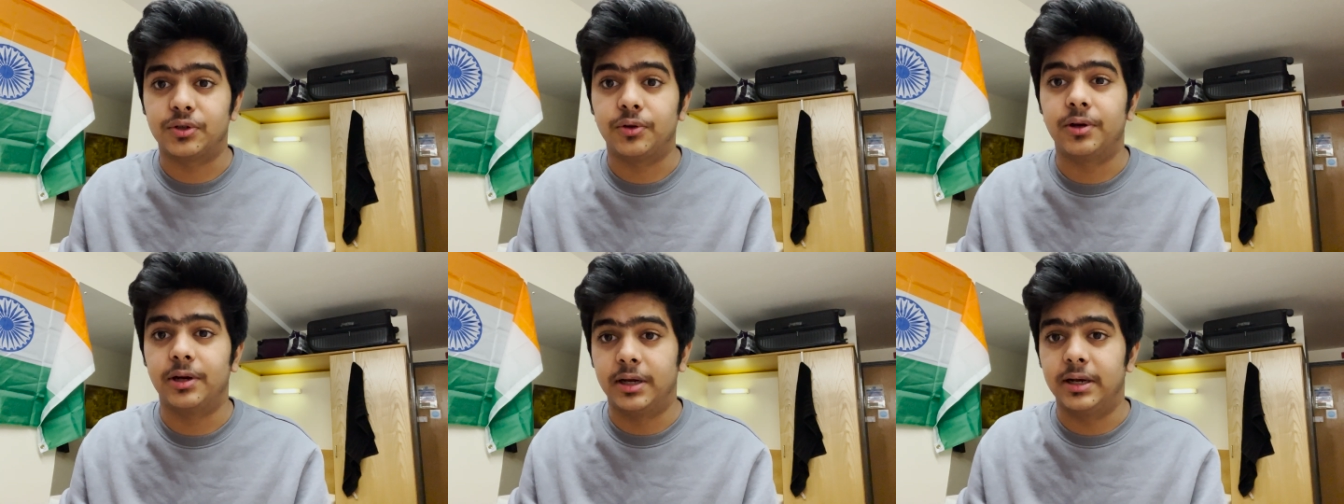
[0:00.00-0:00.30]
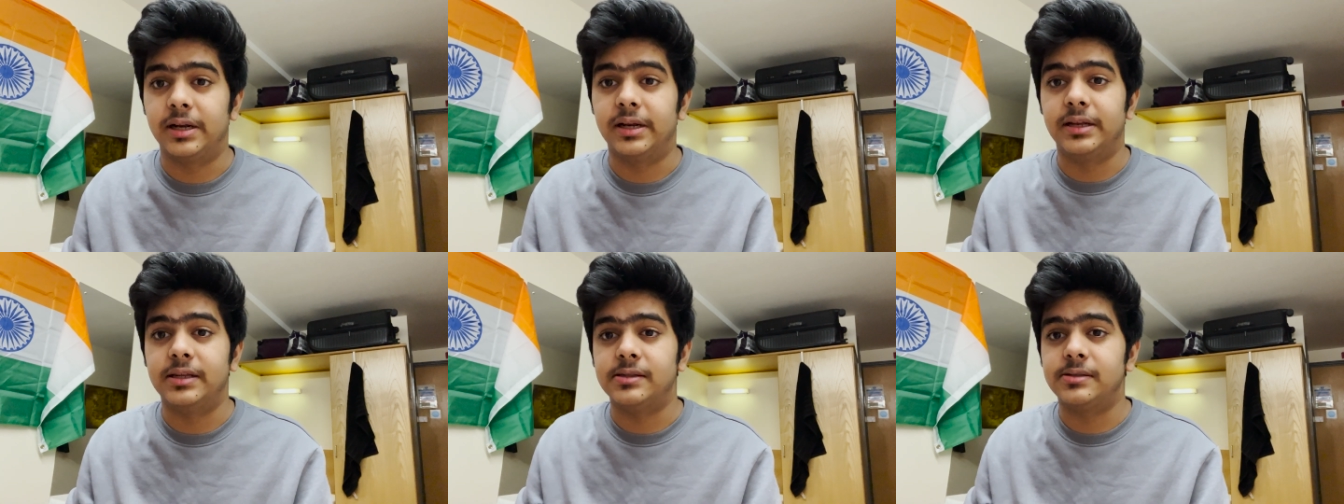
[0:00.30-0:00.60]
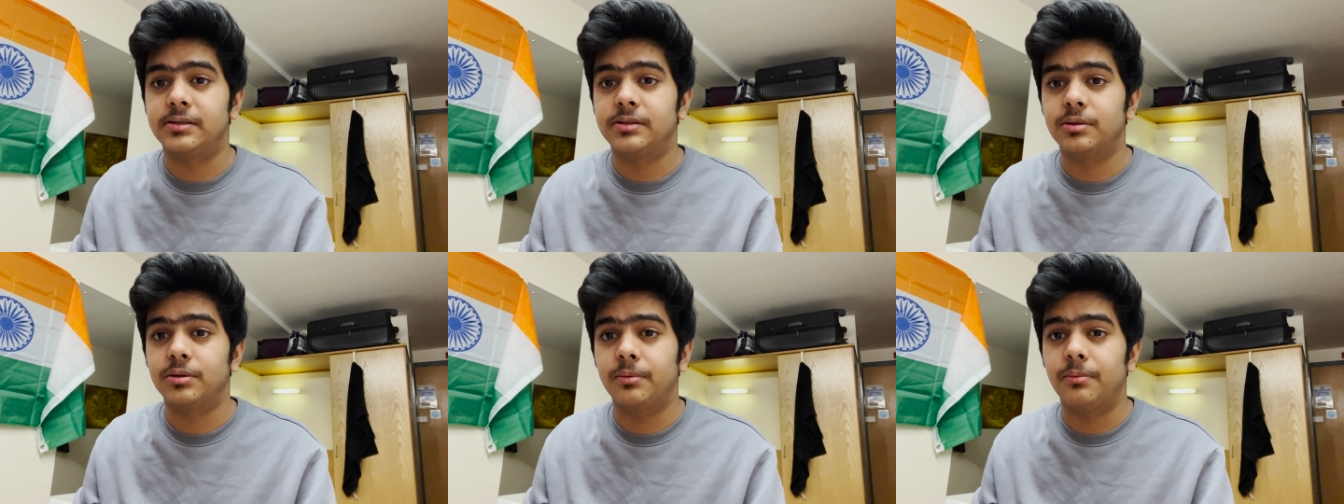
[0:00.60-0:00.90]
So it
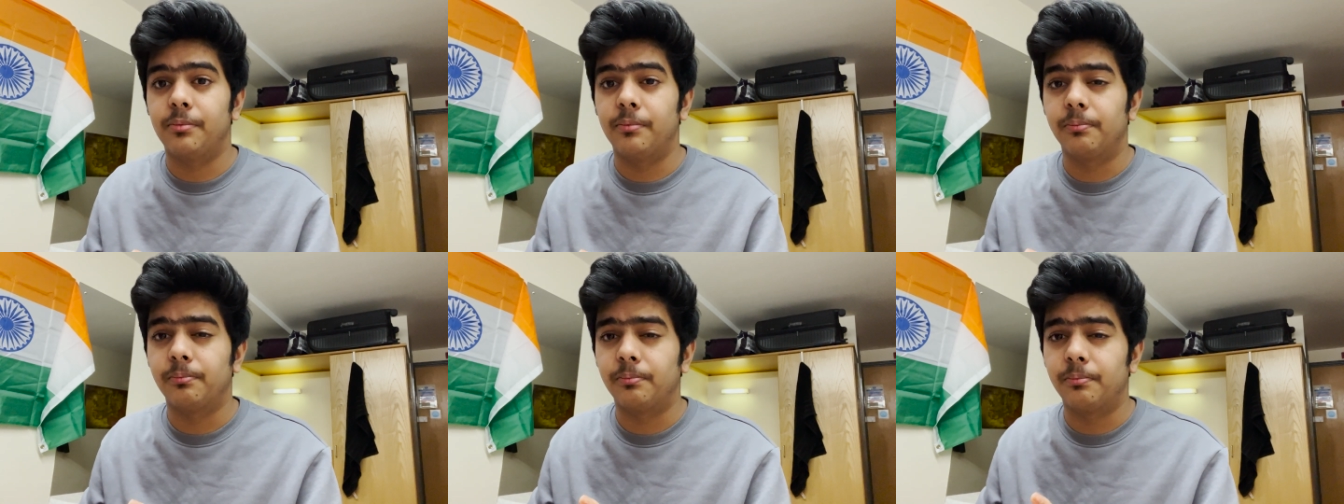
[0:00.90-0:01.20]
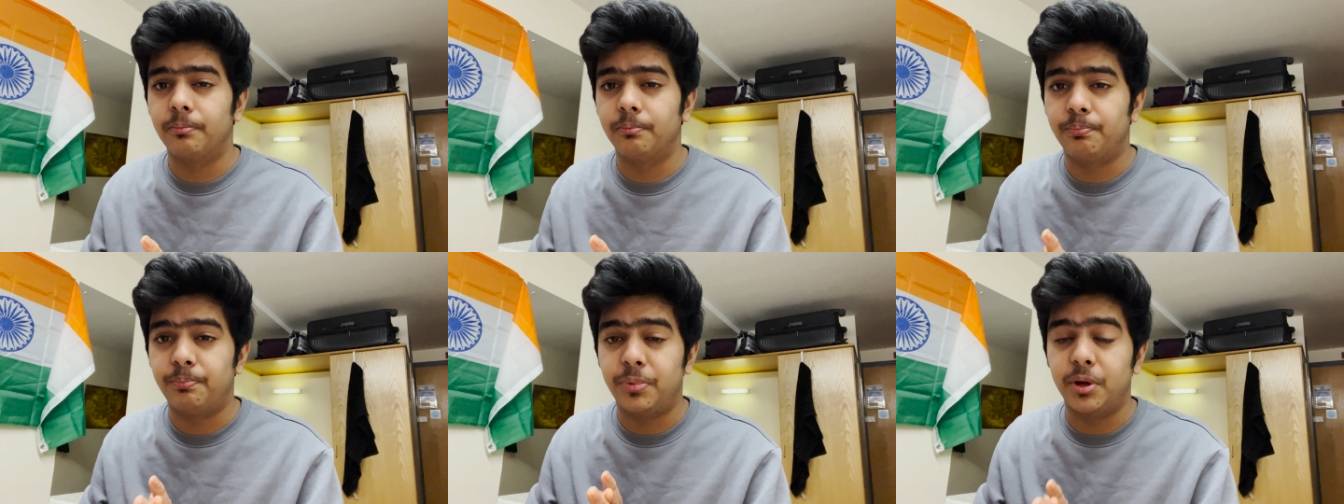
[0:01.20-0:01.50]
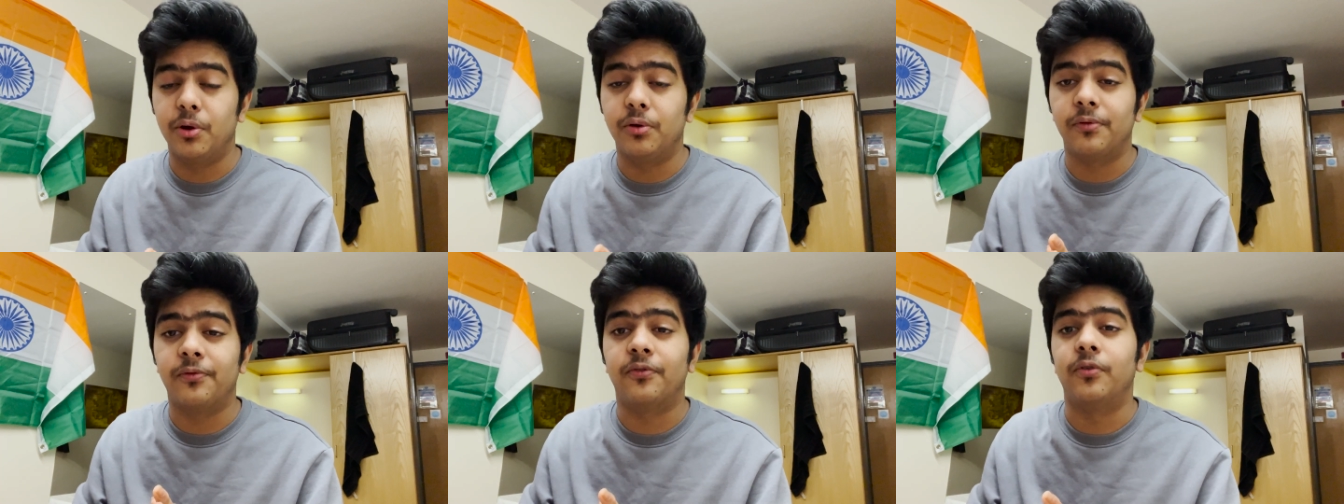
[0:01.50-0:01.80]
is
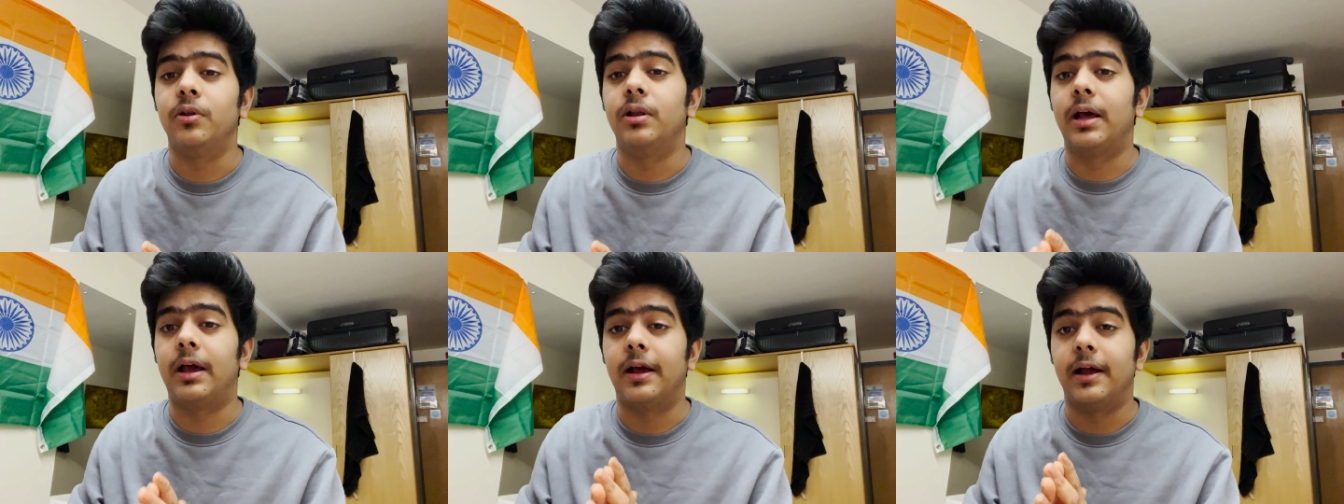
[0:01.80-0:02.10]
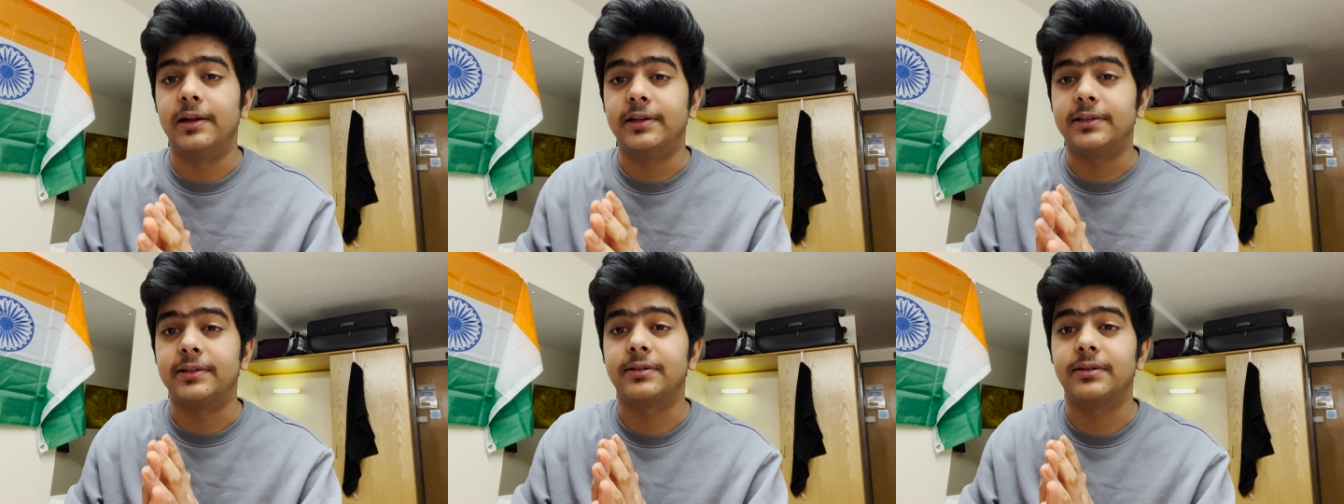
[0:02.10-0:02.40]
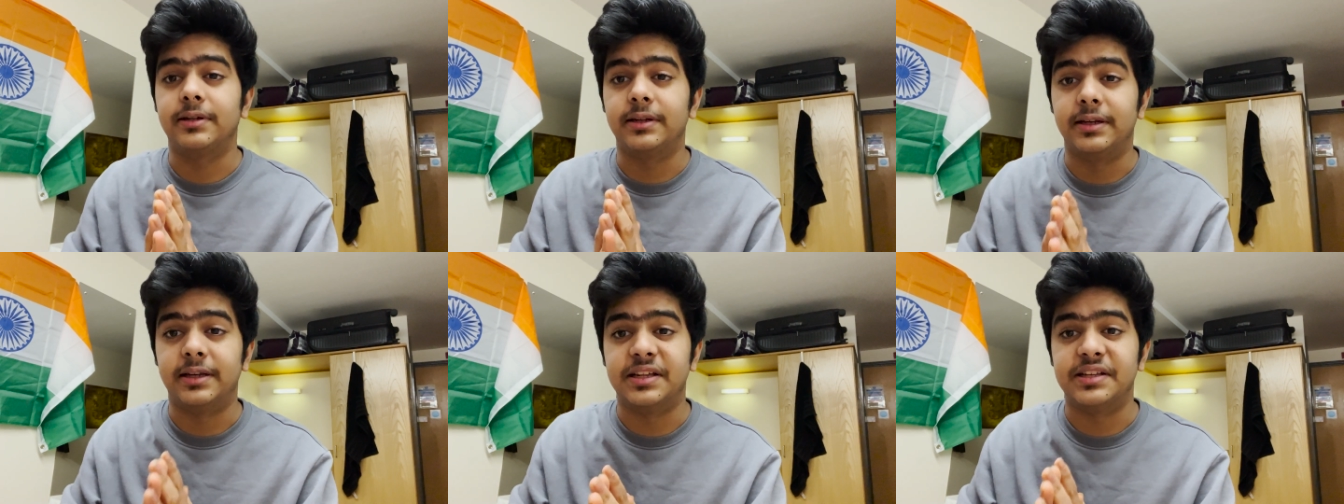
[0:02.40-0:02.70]
beautiful and
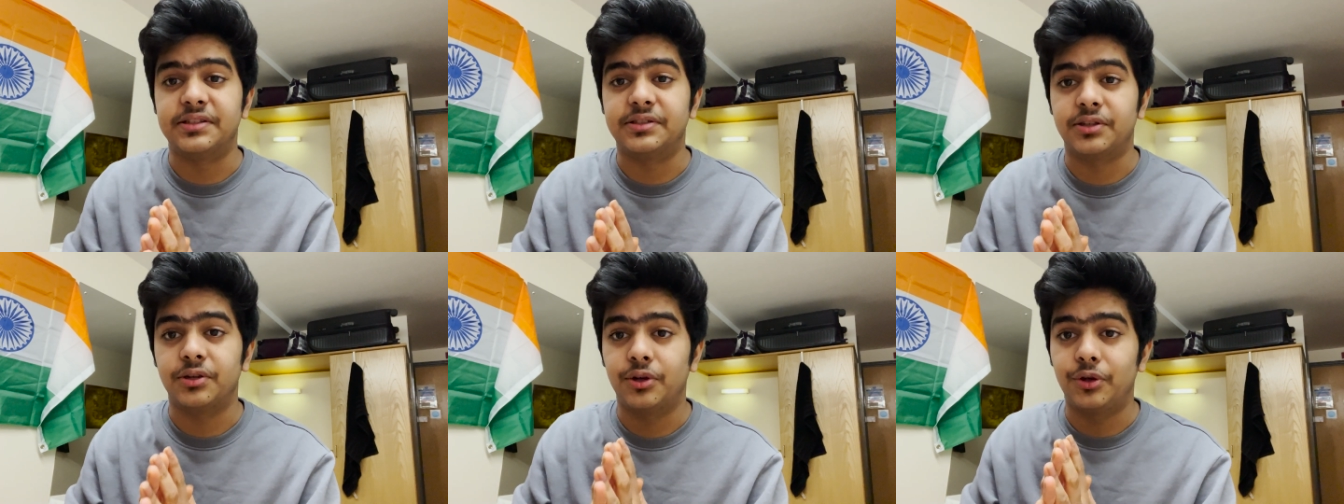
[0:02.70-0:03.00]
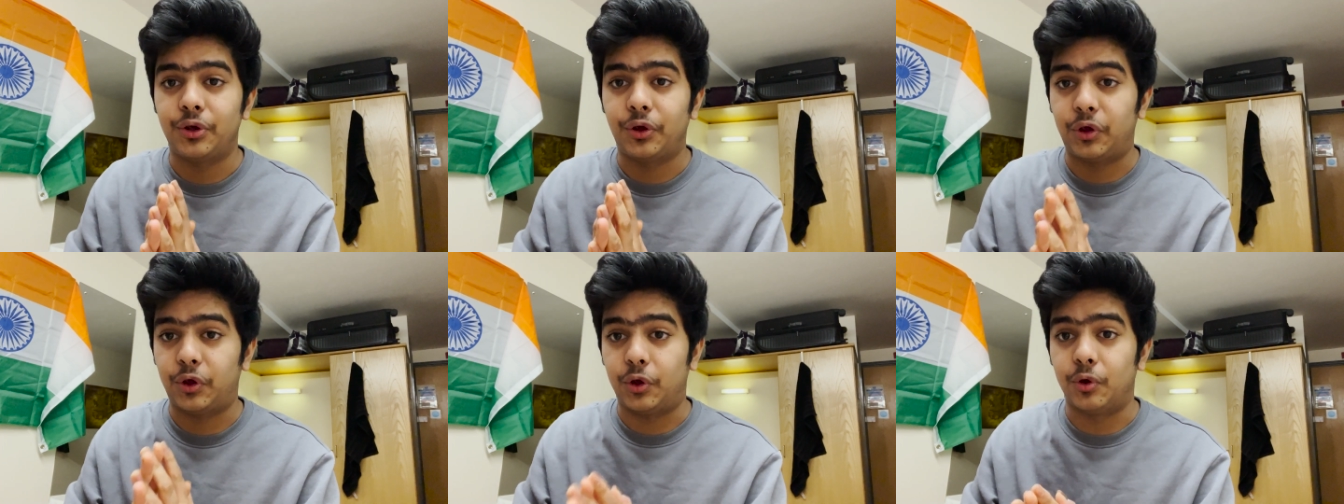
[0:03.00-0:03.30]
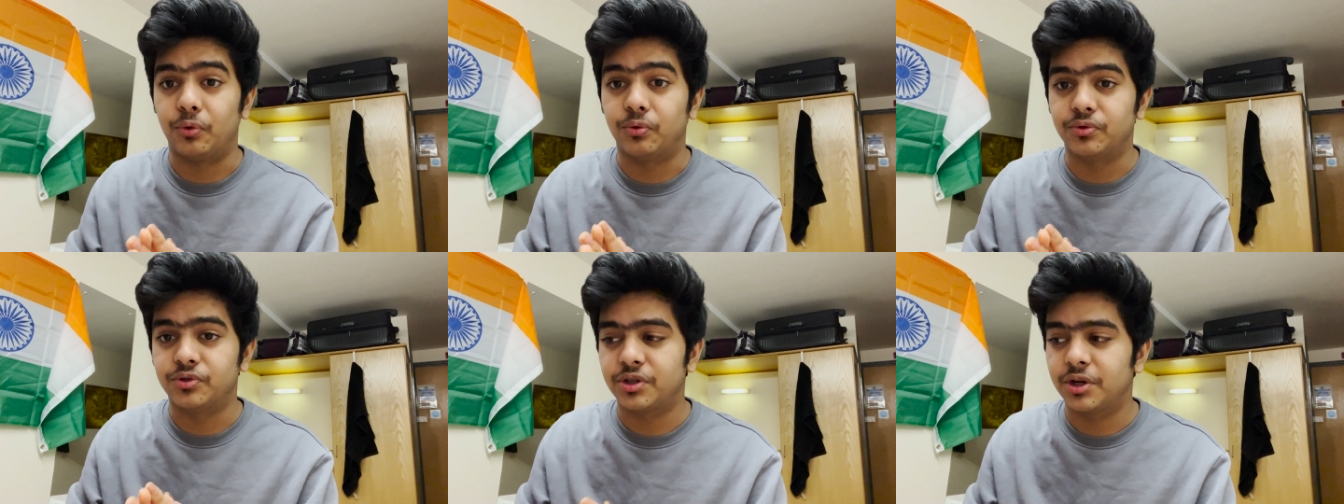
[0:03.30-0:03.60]
it is
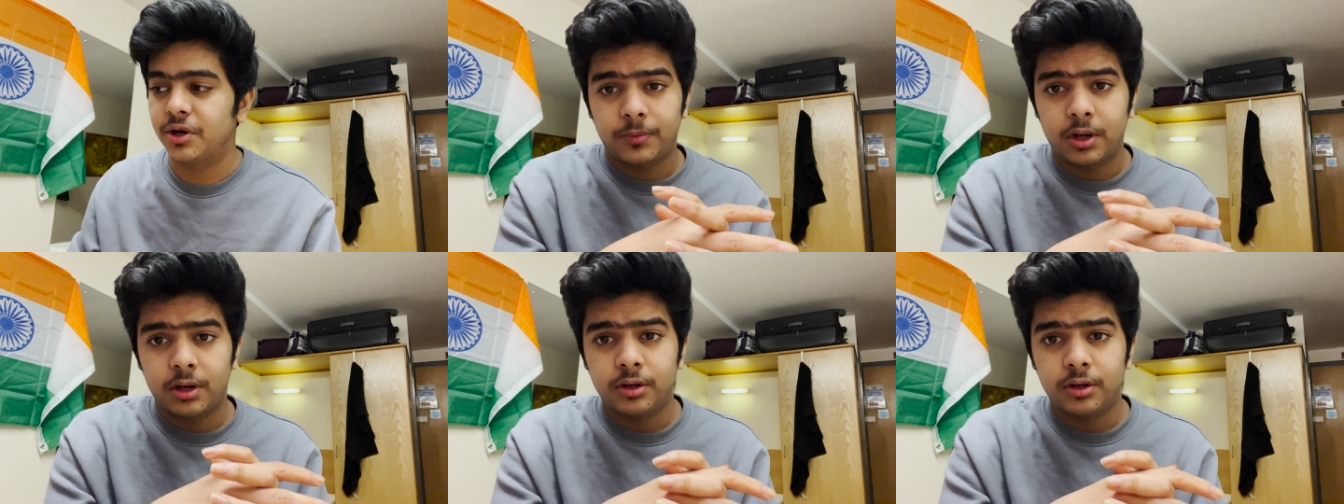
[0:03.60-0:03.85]
huge.